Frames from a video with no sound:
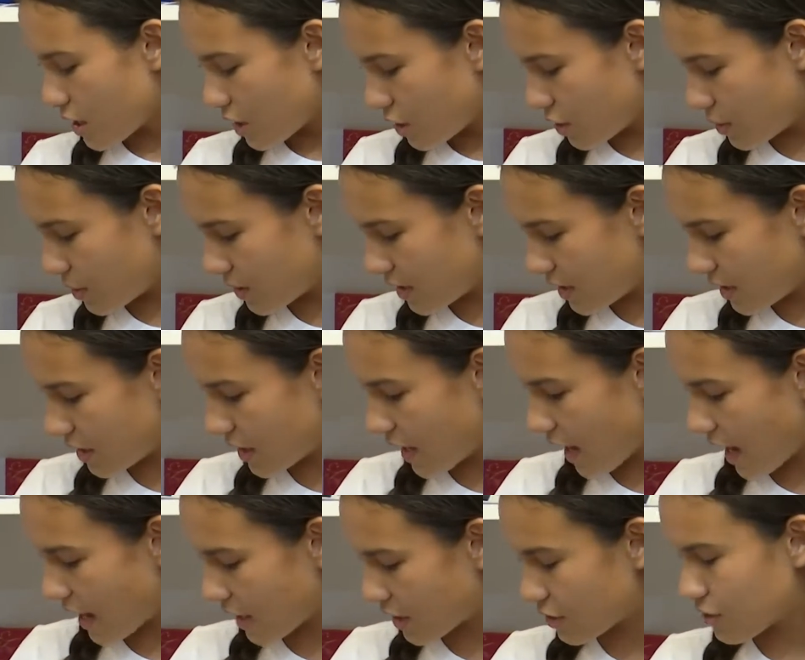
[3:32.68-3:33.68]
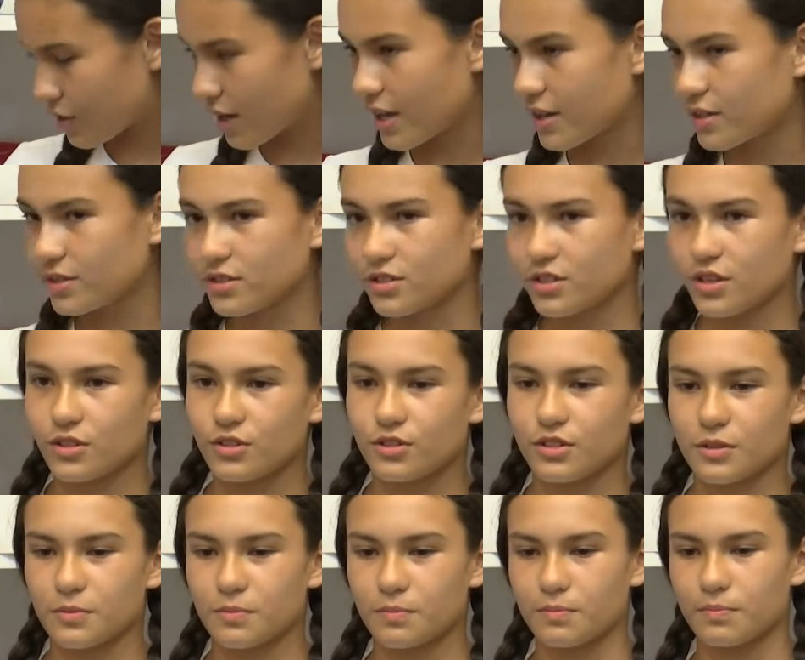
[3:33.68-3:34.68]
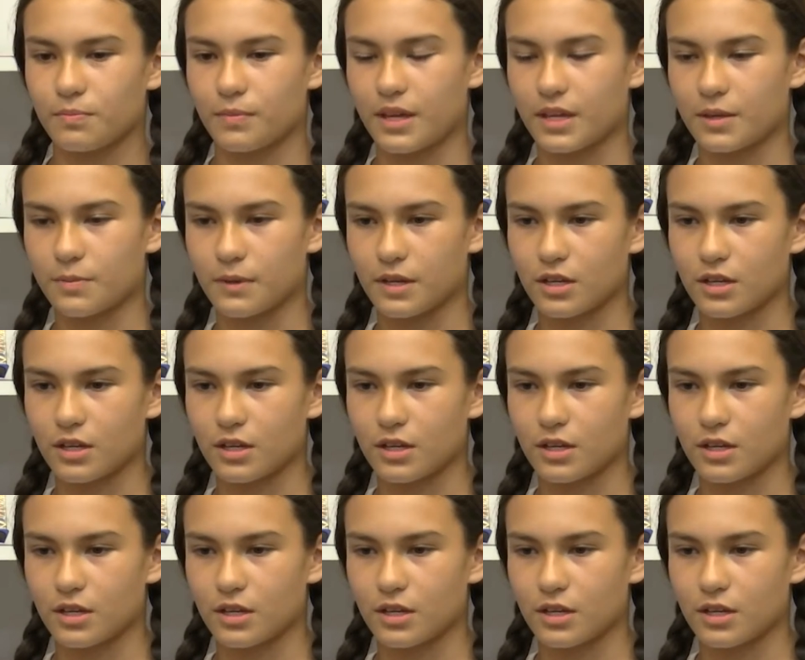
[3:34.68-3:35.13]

You would need hand trowels so you can make